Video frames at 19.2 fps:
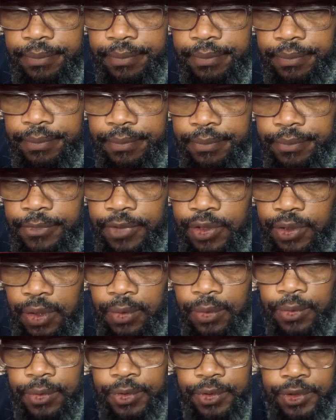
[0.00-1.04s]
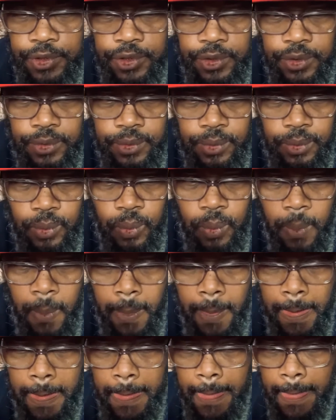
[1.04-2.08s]
chose to
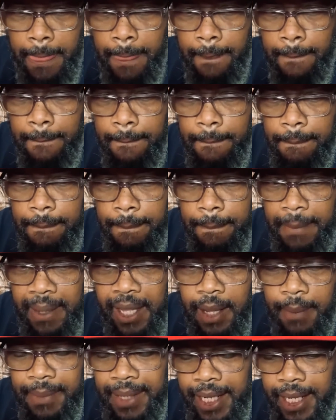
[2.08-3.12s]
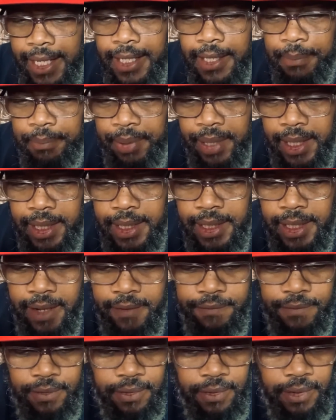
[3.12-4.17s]
become an independent after
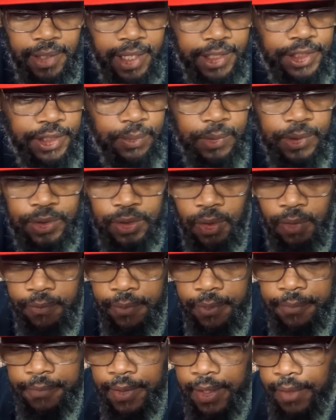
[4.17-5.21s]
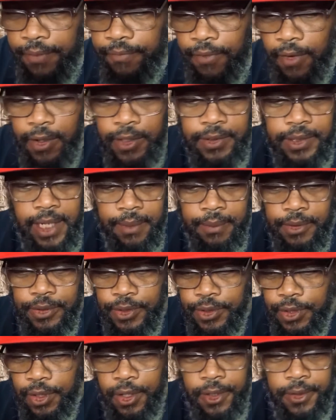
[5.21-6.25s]
the election was over. As far as I'm
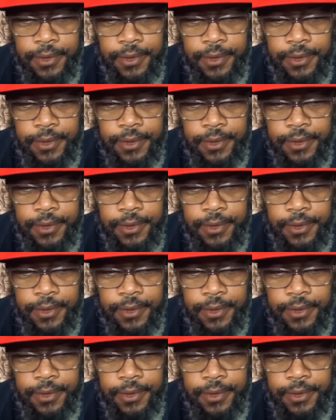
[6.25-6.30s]
concerned,